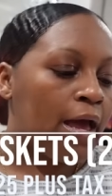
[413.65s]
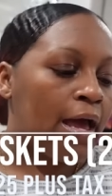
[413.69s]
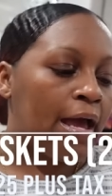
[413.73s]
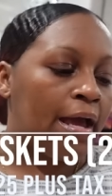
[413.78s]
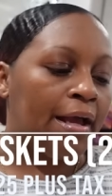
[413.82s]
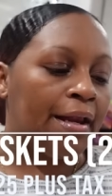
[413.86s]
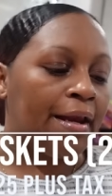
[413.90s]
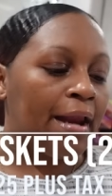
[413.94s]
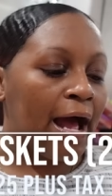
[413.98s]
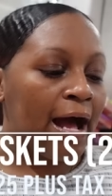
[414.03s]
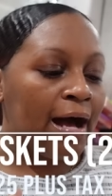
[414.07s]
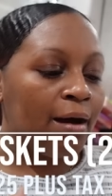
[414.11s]

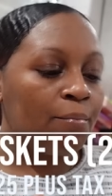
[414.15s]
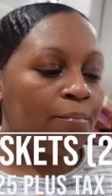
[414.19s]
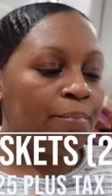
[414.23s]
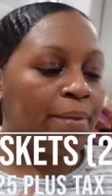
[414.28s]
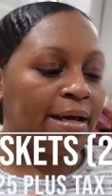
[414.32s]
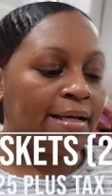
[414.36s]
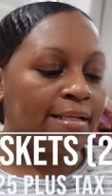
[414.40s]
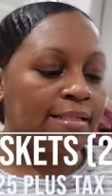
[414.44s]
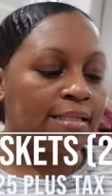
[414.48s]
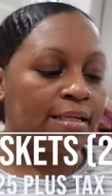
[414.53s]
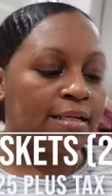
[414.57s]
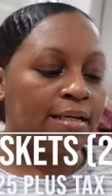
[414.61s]
And I'm
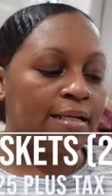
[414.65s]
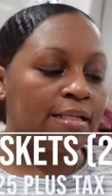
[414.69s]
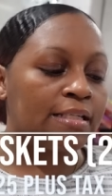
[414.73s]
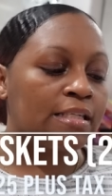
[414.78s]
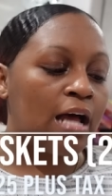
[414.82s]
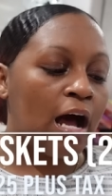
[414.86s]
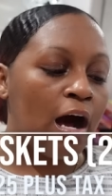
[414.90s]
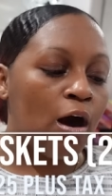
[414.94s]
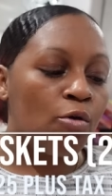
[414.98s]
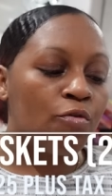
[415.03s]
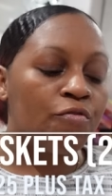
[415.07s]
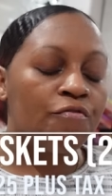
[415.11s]
basing this
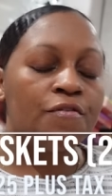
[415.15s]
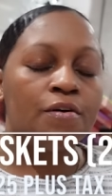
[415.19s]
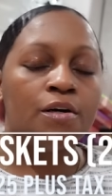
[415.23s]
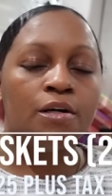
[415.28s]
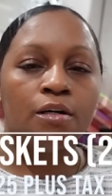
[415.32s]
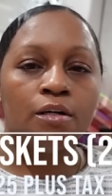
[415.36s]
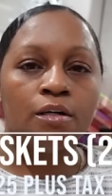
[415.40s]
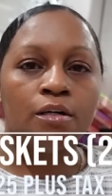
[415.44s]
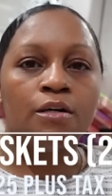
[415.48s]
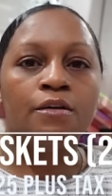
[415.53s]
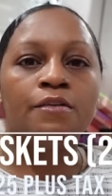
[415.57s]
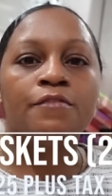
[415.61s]
off
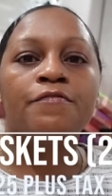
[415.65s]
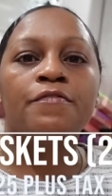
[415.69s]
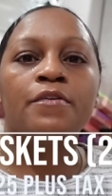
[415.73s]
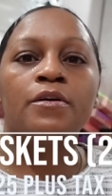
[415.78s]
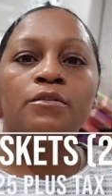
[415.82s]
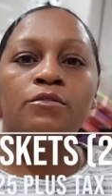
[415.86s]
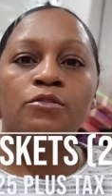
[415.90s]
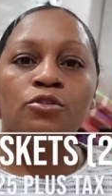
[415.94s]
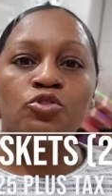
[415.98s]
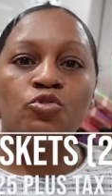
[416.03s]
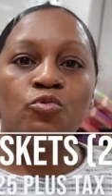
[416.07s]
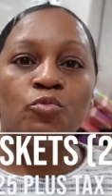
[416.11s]
of
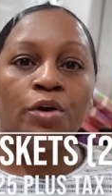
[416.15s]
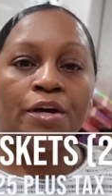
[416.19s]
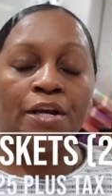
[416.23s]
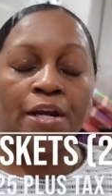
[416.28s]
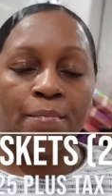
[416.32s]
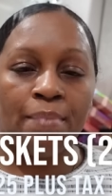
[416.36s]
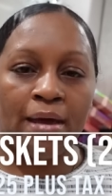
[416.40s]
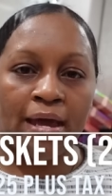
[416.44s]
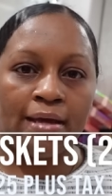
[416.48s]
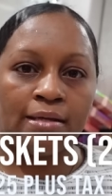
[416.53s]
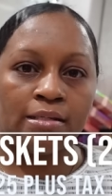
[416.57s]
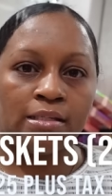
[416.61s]
20
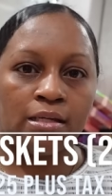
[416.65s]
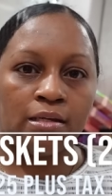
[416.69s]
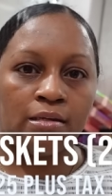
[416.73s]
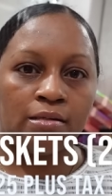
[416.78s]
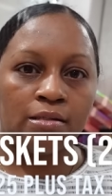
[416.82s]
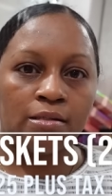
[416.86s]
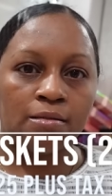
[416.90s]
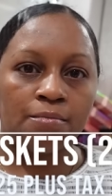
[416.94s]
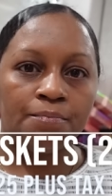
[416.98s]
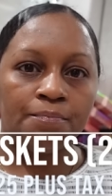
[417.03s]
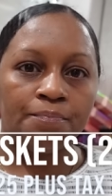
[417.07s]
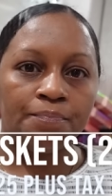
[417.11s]

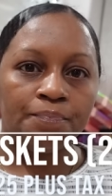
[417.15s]
baskets.